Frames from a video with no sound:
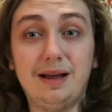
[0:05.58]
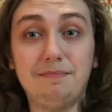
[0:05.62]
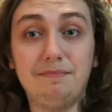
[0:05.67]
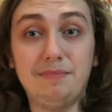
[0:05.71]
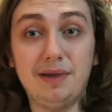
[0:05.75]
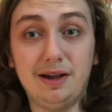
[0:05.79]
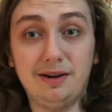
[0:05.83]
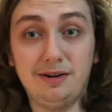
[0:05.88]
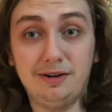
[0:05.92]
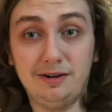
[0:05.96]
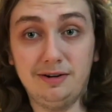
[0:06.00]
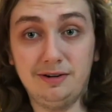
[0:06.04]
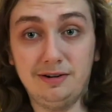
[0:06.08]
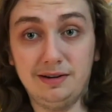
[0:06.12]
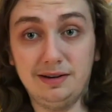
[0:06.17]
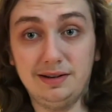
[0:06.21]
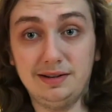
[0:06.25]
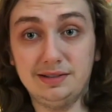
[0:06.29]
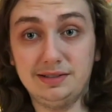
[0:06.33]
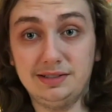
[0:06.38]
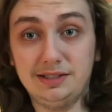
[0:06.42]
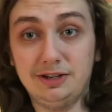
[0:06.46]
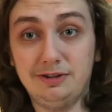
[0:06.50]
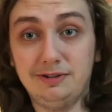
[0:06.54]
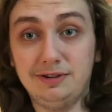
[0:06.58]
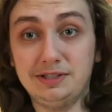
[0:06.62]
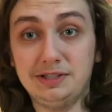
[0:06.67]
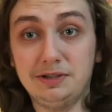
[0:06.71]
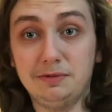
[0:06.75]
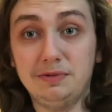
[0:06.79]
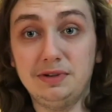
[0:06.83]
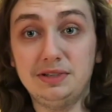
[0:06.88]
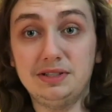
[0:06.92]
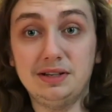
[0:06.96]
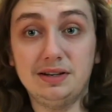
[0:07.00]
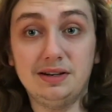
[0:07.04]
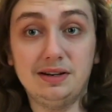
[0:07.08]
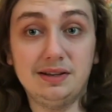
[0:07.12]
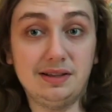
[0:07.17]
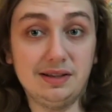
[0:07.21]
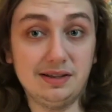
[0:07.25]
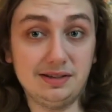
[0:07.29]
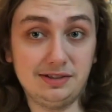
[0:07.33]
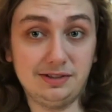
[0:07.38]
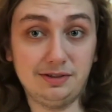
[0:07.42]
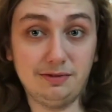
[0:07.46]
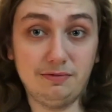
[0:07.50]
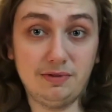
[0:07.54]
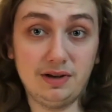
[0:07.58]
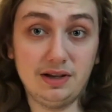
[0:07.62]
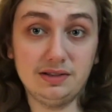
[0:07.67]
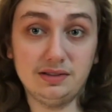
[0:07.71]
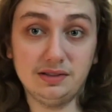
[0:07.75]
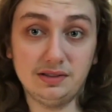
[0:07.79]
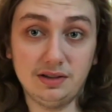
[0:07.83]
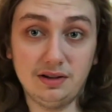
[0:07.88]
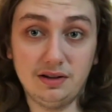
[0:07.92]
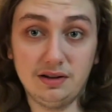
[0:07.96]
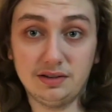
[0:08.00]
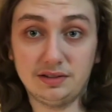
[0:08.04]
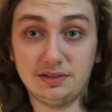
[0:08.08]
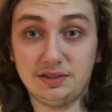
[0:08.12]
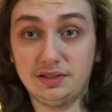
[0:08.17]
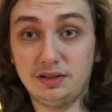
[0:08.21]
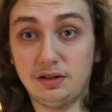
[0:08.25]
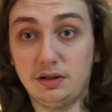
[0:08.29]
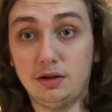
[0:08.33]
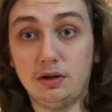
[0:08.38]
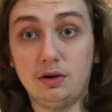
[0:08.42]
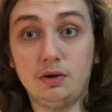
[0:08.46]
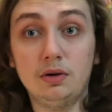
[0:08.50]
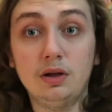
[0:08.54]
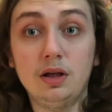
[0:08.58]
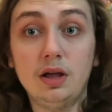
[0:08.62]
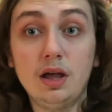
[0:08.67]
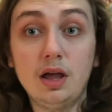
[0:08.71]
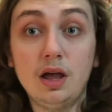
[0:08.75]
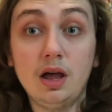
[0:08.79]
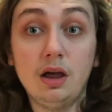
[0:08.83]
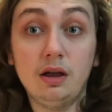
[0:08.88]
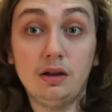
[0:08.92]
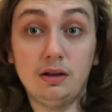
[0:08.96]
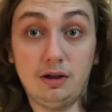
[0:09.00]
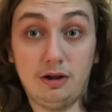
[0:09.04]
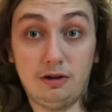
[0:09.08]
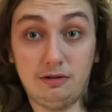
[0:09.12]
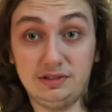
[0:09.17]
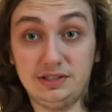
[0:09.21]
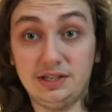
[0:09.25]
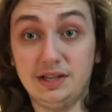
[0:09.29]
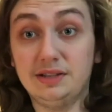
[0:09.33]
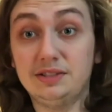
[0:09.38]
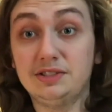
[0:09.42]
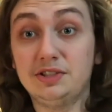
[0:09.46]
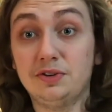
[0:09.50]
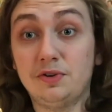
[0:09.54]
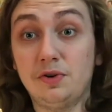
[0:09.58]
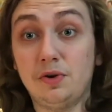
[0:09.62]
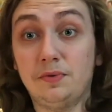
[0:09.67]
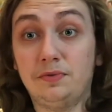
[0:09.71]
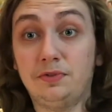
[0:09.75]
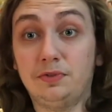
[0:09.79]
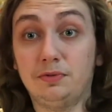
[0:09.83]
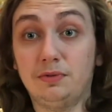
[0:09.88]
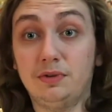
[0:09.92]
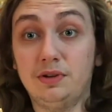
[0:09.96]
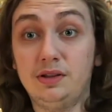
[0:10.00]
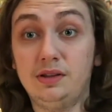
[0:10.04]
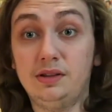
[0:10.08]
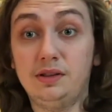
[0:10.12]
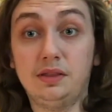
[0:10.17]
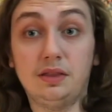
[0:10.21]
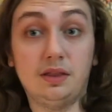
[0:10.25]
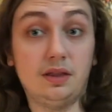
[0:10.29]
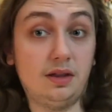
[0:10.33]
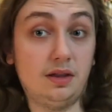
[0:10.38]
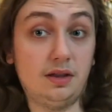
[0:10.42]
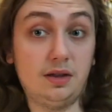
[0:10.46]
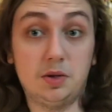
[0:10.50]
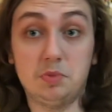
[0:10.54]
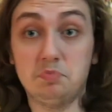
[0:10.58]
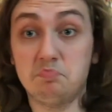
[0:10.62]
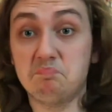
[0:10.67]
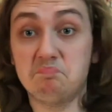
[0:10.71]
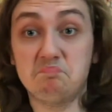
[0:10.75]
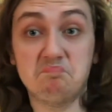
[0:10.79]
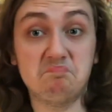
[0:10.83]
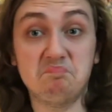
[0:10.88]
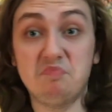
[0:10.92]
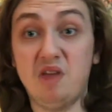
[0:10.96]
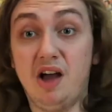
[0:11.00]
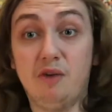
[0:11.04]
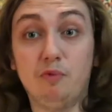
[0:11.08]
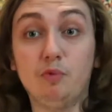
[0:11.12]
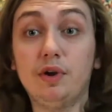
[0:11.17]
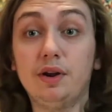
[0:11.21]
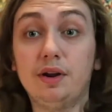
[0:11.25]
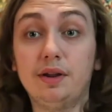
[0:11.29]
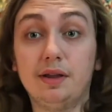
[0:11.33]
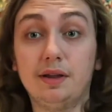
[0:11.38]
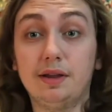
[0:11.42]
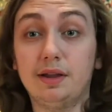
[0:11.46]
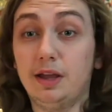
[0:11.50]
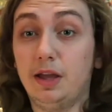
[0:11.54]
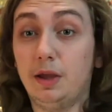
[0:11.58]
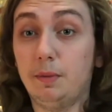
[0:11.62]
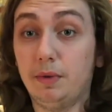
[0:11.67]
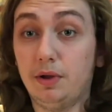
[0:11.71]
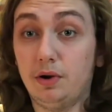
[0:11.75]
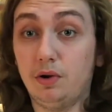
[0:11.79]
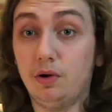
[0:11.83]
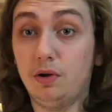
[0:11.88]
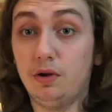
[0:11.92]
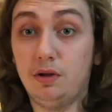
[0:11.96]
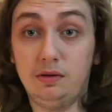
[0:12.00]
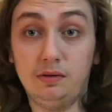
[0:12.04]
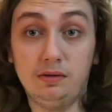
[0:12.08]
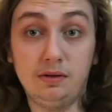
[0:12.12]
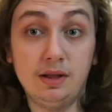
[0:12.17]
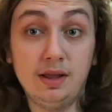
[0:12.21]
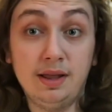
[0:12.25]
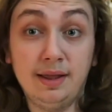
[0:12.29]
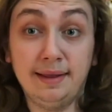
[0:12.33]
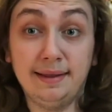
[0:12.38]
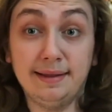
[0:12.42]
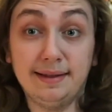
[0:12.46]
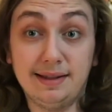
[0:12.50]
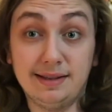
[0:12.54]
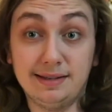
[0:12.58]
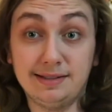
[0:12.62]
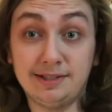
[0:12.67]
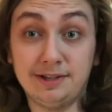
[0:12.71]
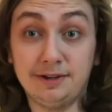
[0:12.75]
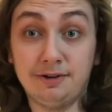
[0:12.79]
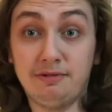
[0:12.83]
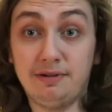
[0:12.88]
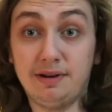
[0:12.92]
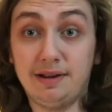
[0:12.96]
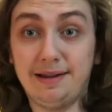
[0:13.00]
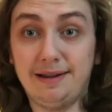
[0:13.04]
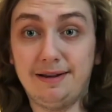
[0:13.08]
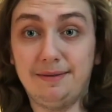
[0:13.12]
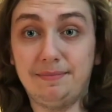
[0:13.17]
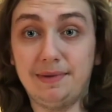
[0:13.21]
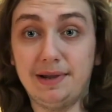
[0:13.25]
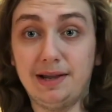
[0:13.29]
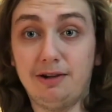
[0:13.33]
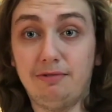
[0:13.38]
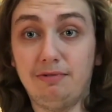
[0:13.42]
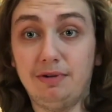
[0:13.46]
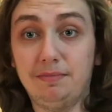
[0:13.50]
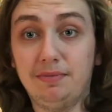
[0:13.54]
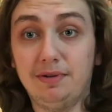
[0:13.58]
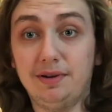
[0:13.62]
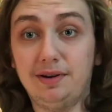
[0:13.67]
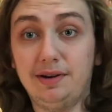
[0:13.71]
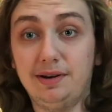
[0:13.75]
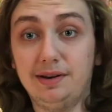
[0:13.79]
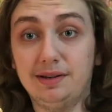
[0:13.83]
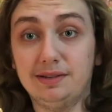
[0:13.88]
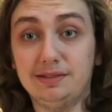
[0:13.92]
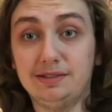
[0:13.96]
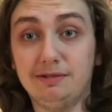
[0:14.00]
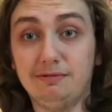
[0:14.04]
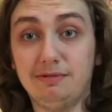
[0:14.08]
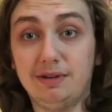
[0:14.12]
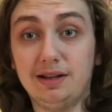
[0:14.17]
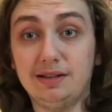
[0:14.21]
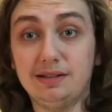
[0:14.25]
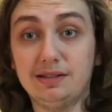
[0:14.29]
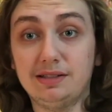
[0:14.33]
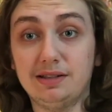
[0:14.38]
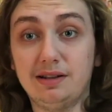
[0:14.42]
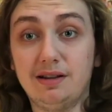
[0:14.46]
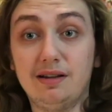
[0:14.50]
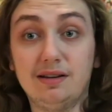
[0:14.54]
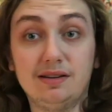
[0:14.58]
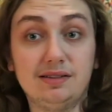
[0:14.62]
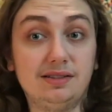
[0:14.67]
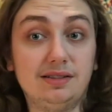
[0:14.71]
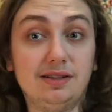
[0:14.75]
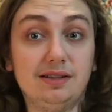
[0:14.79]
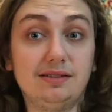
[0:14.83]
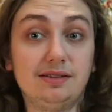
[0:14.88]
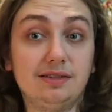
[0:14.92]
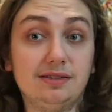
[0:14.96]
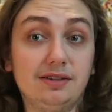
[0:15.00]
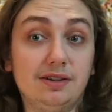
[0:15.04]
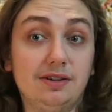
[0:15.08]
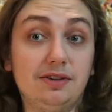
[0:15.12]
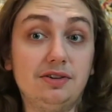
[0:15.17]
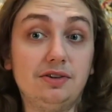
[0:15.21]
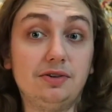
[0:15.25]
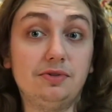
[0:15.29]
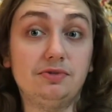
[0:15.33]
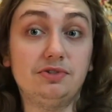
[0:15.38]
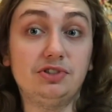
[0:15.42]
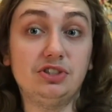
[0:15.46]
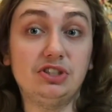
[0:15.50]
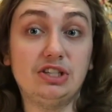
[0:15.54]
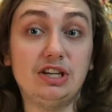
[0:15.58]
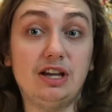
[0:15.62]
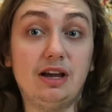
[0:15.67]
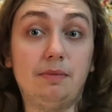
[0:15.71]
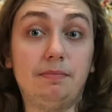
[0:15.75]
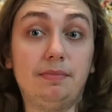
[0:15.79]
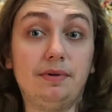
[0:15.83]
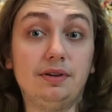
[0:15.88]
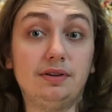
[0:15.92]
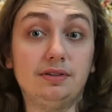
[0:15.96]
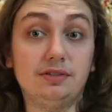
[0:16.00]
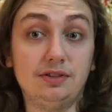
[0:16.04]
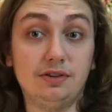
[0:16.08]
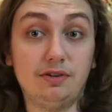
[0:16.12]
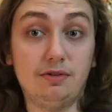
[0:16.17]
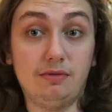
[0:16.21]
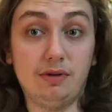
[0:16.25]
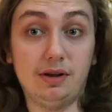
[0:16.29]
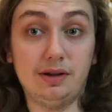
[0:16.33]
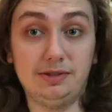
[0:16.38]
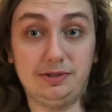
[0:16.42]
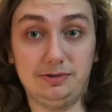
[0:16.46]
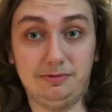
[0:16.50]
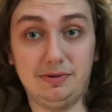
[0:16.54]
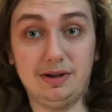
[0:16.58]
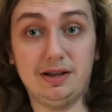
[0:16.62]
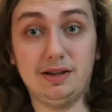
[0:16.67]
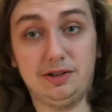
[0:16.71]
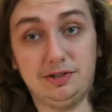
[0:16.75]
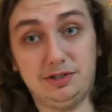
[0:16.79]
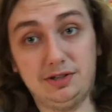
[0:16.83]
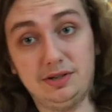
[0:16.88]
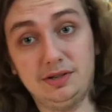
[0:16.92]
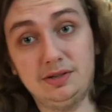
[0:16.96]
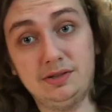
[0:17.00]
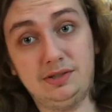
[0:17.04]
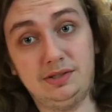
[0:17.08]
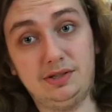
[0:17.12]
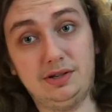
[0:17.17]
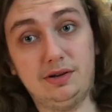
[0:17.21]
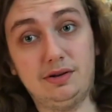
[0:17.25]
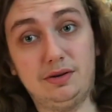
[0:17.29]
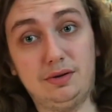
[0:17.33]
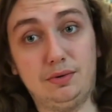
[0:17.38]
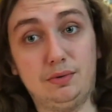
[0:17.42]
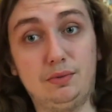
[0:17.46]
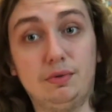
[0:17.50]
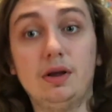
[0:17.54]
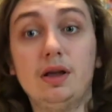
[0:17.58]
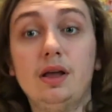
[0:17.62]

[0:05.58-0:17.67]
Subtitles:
better in this series than we did against the Red Sox, so I'll take 2 of 3 than not winning a game at all. Considering how bad we played against the Red Sox, this is a huge step into the right direction, so